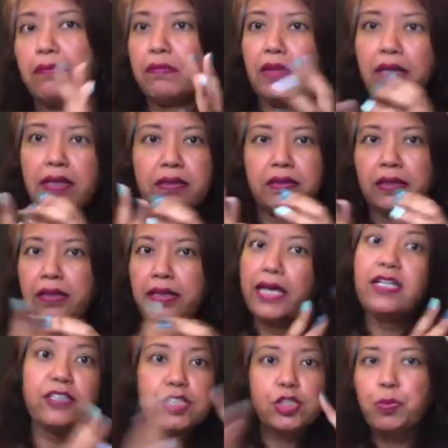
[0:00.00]
the
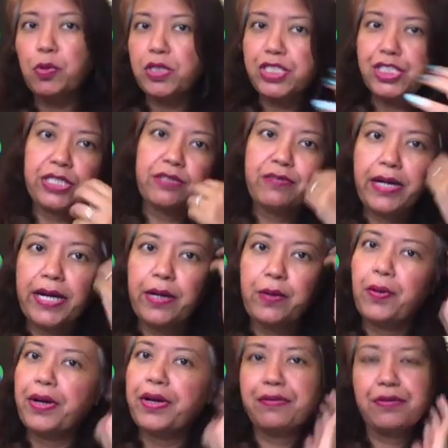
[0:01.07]
English portion, right,
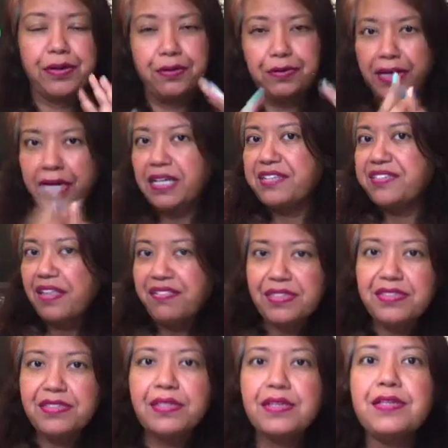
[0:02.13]
where they're creating
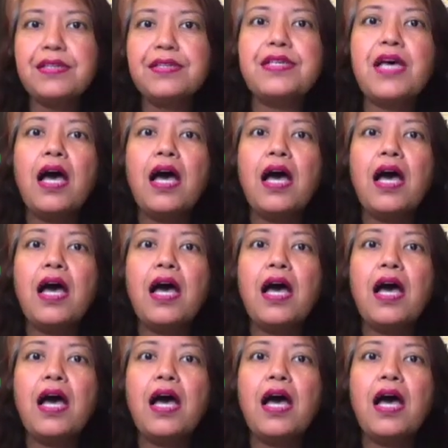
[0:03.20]
sentences